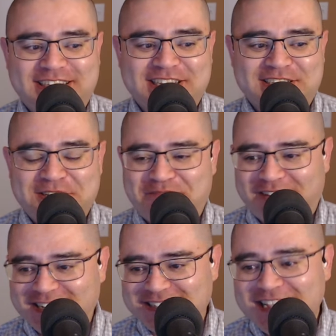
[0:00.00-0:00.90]
Disney,
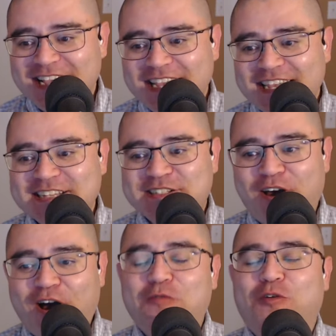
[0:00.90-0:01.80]
Plus Disney Plus
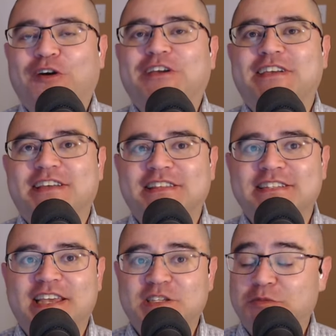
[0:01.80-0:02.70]
is not working in
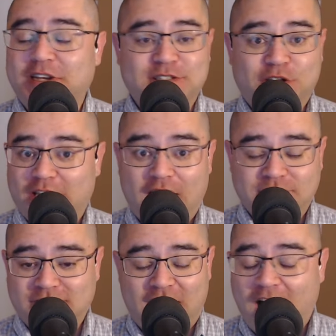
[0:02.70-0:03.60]
this case because look,
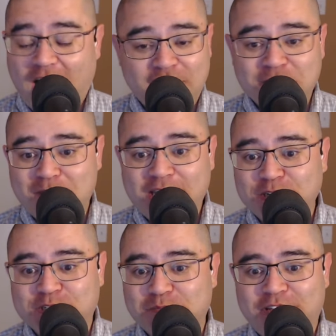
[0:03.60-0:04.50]
I I have
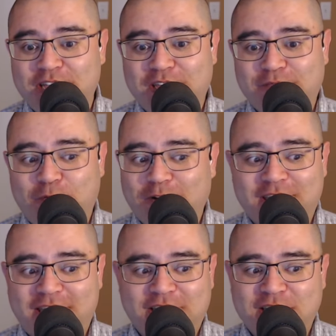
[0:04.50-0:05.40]
managed to play
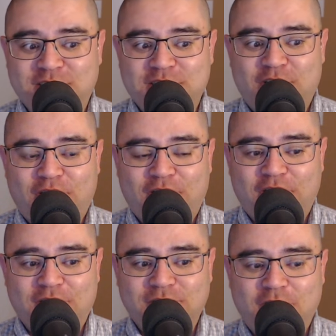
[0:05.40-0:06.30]
4K and
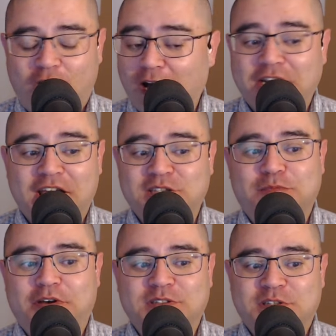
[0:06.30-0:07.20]
HDR on an
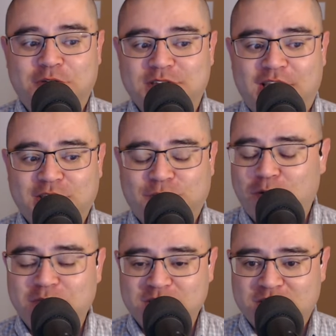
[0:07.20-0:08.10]
Xbox Series X
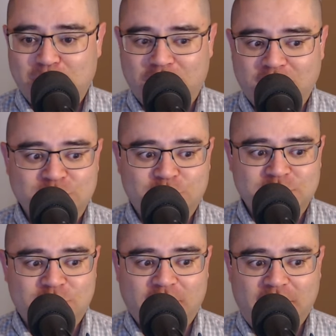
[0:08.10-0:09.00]
from Disney Plus,
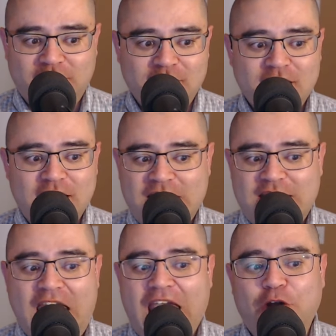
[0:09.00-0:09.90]
so it's not like
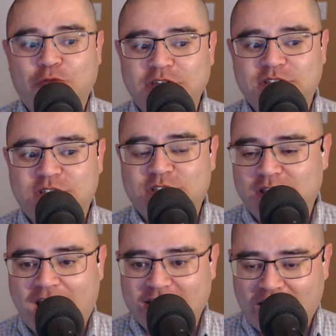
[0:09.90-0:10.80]
inherent
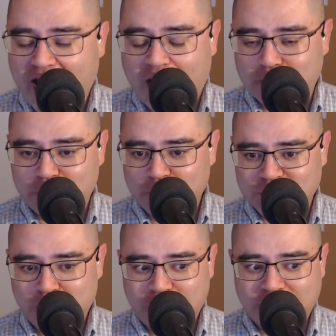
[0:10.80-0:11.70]
to that app
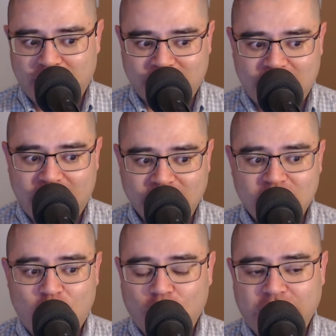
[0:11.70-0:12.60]
or something like
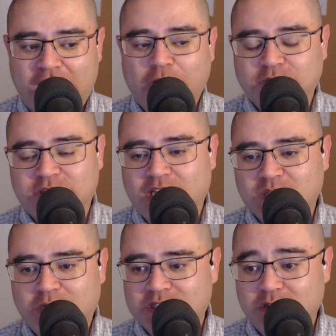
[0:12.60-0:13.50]
that or inherent to the
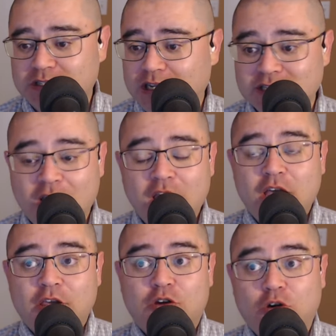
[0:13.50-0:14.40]
Xbox Series X.
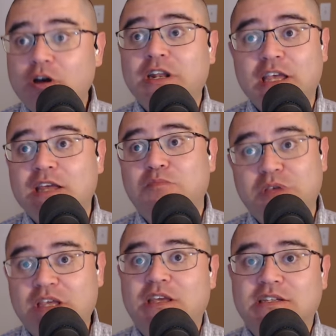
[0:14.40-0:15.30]
Could
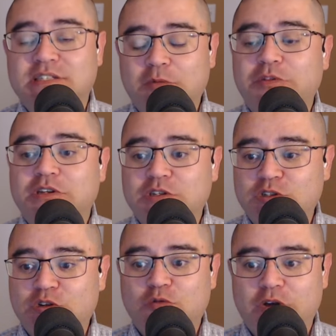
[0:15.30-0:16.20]
it be something
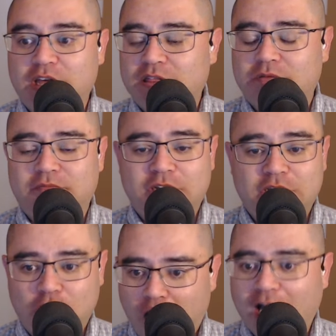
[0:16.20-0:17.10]
to do with
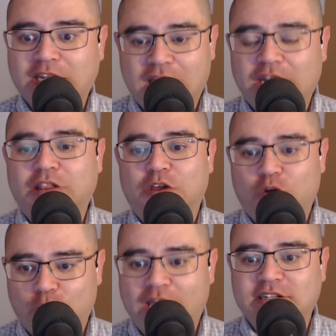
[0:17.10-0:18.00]
not getting
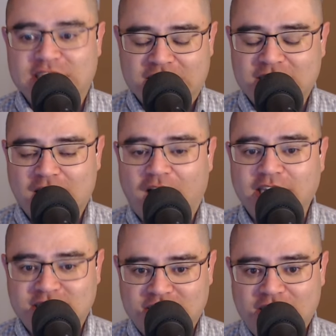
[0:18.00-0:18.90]
the correct
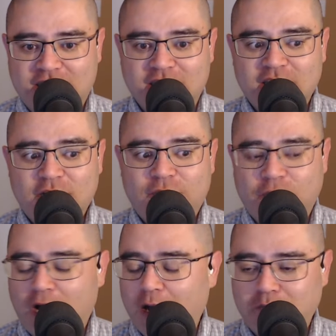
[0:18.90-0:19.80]
EDID
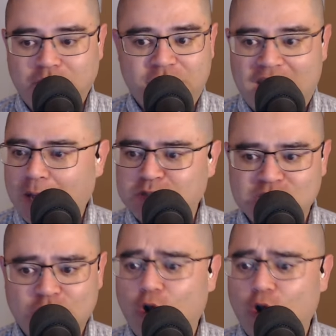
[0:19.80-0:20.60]
from the Epson